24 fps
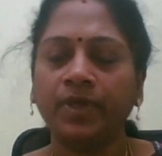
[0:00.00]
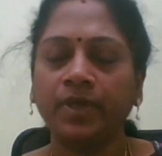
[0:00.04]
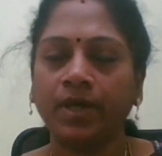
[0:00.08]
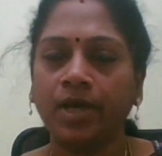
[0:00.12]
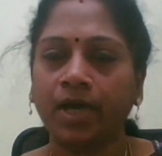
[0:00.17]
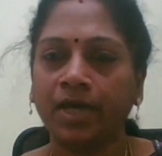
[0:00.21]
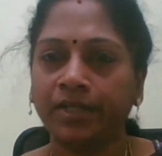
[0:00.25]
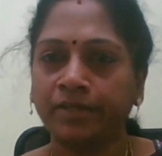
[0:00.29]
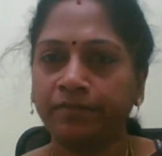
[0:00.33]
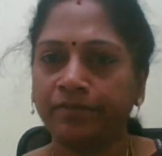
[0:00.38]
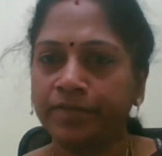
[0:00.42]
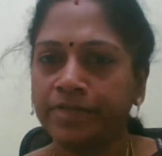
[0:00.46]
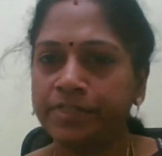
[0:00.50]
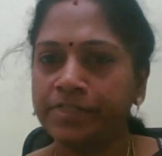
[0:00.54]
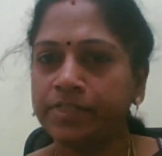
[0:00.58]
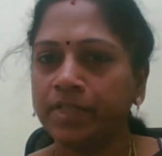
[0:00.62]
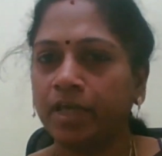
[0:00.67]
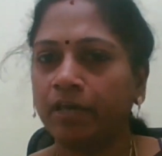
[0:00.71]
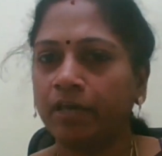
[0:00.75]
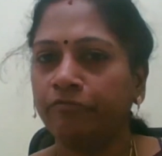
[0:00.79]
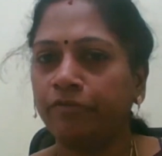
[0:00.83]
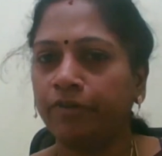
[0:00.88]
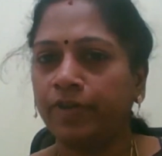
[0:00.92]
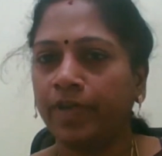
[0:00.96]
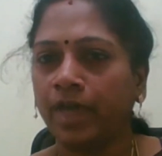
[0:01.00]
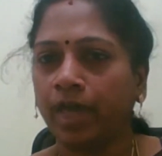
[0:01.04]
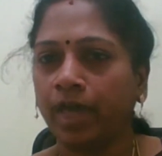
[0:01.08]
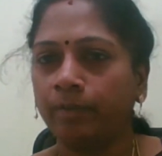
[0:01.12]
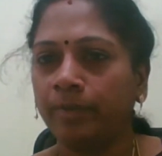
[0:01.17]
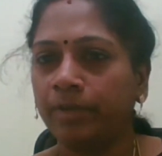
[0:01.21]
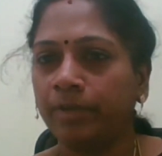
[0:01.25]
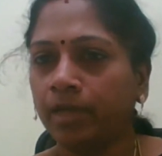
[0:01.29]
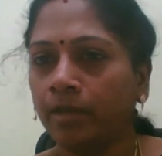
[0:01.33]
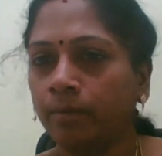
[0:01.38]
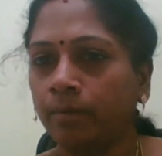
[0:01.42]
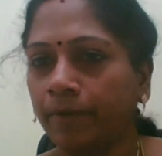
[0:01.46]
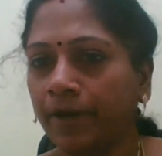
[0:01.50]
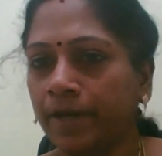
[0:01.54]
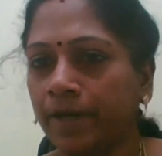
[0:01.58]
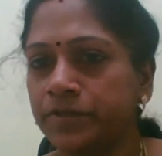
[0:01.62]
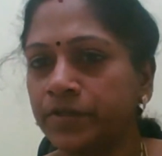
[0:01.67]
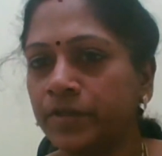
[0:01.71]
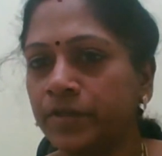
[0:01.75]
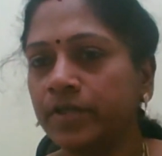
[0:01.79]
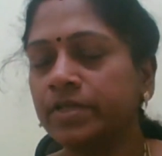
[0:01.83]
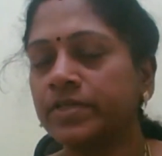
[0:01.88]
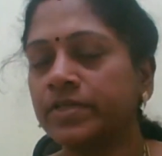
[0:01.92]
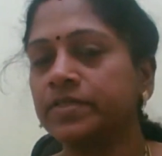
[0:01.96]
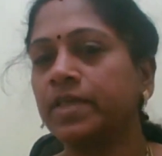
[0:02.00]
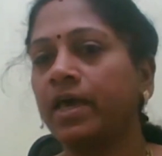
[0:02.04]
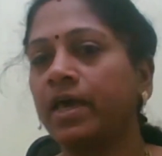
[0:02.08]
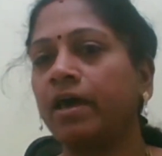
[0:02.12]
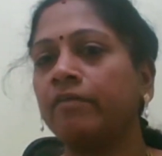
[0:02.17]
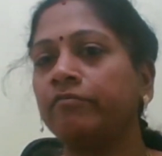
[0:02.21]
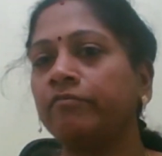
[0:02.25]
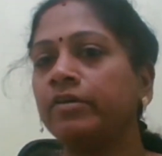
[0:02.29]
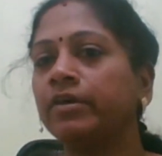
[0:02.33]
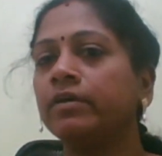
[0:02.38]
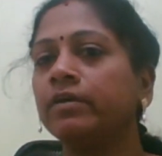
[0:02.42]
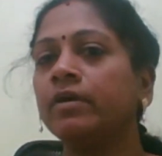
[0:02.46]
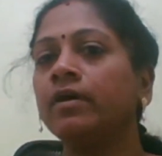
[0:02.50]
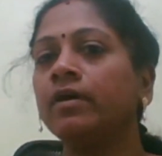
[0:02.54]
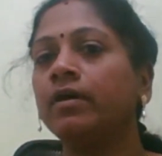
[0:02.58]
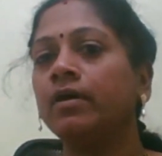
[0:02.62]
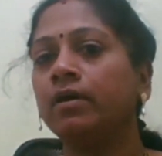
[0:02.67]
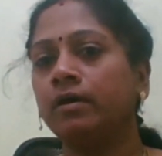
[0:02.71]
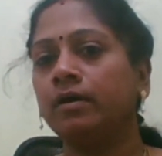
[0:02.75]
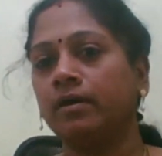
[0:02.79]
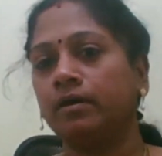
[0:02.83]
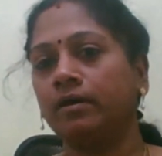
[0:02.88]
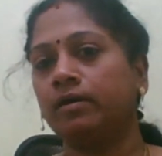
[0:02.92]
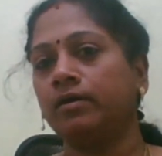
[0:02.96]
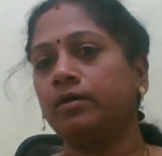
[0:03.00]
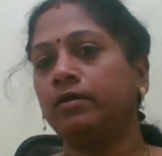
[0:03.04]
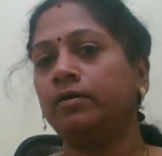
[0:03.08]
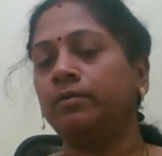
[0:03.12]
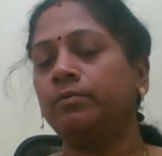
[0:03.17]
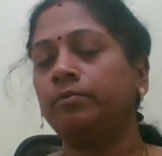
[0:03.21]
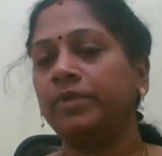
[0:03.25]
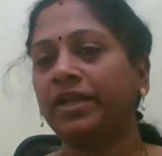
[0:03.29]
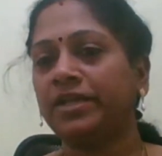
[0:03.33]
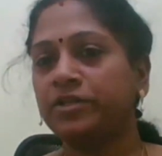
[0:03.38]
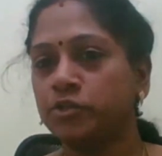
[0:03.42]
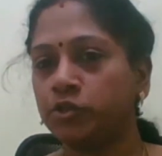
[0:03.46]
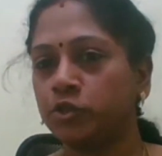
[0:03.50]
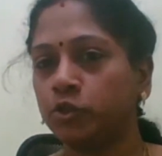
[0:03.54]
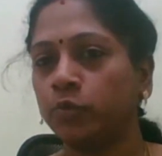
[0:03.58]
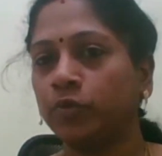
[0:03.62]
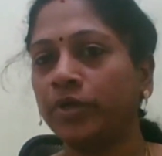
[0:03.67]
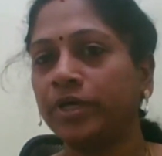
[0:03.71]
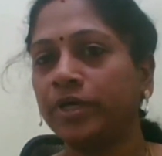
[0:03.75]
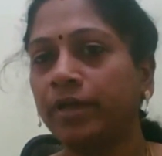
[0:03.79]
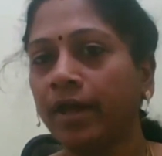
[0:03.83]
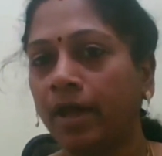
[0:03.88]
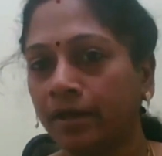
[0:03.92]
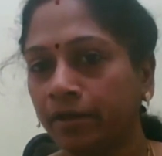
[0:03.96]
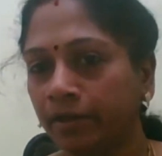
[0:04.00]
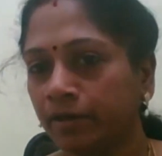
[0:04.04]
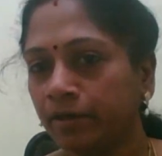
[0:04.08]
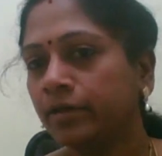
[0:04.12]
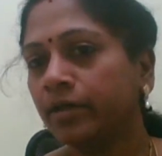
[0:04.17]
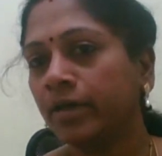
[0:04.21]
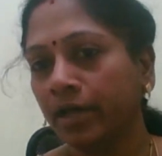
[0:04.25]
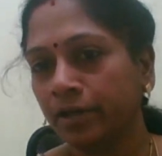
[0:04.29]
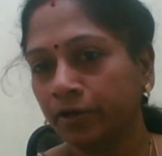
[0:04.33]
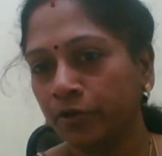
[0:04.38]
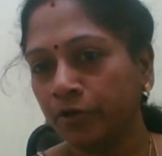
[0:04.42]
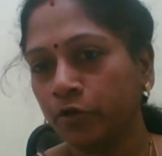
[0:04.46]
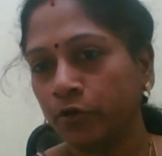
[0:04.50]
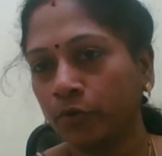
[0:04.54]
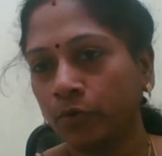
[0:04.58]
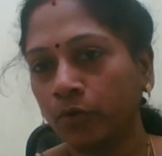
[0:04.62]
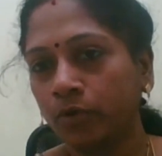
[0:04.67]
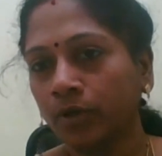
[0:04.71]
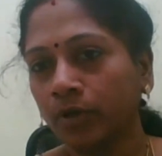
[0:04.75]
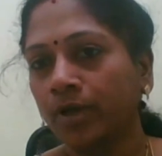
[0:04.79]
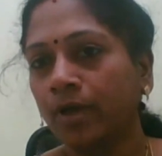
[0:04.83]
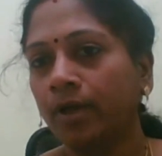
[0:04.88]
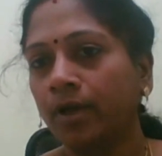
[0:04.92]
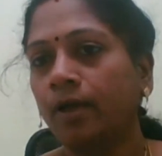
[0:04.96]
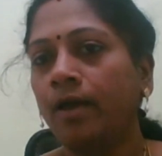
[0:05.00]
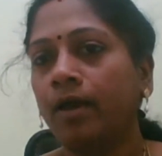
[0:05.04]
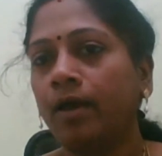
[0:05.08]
Otherwise, if a diabetic patient is having blood sugar under control,